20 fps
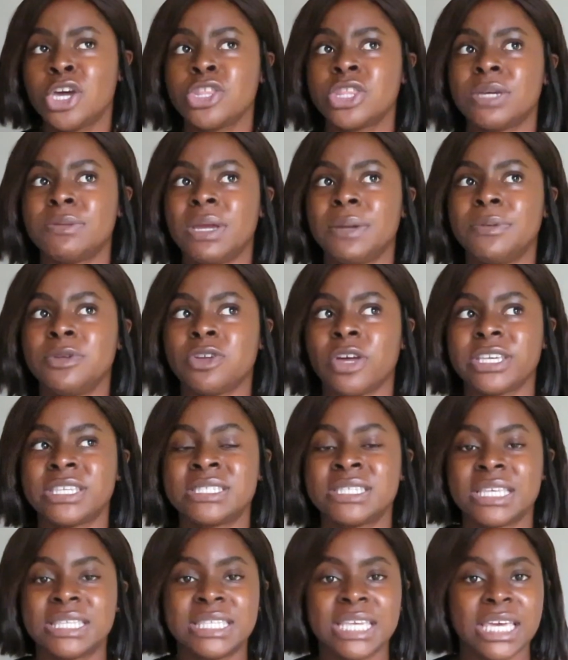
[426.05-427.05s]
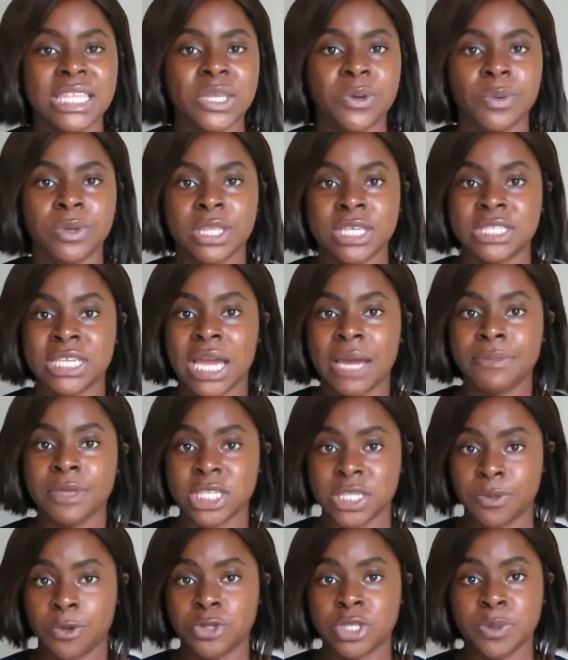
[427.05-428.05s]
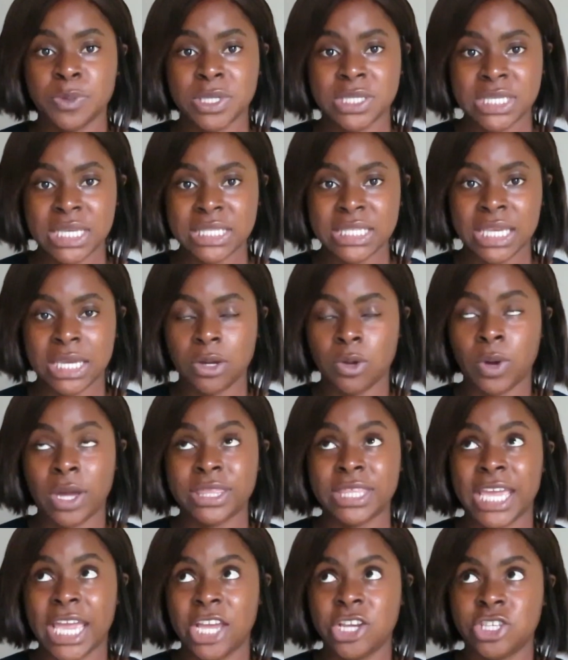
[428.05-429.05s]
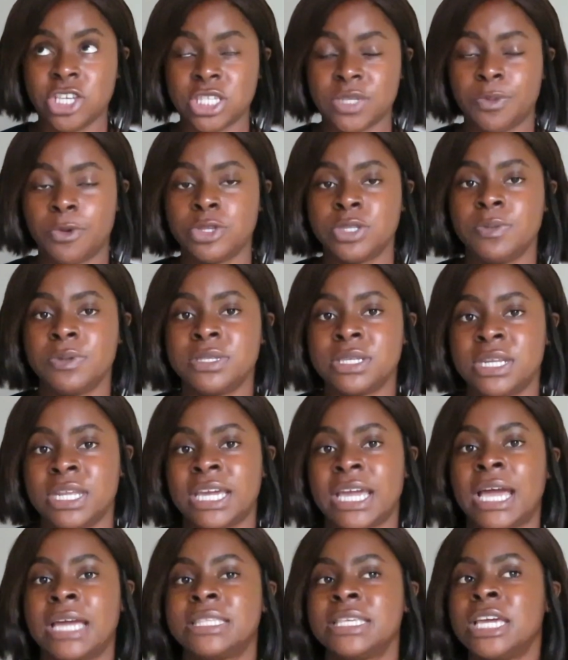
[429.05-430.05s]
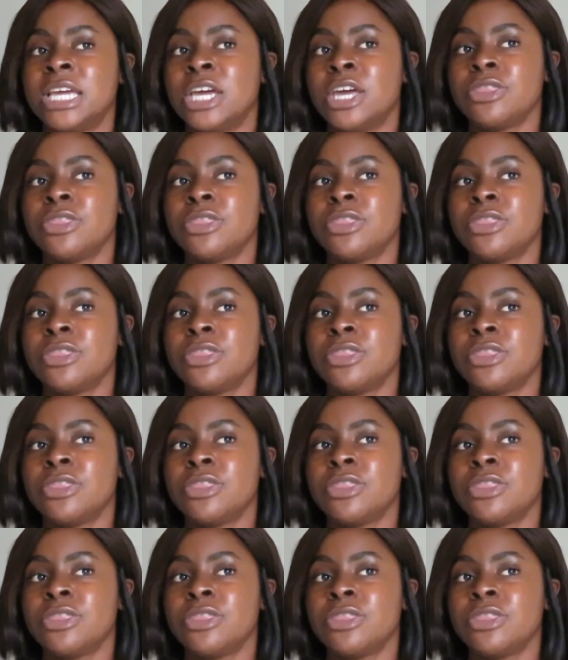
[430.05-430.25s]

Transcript: They're maybe not sitting the time they're supposed to be sitting, or at the age they're supposed to be sitting at.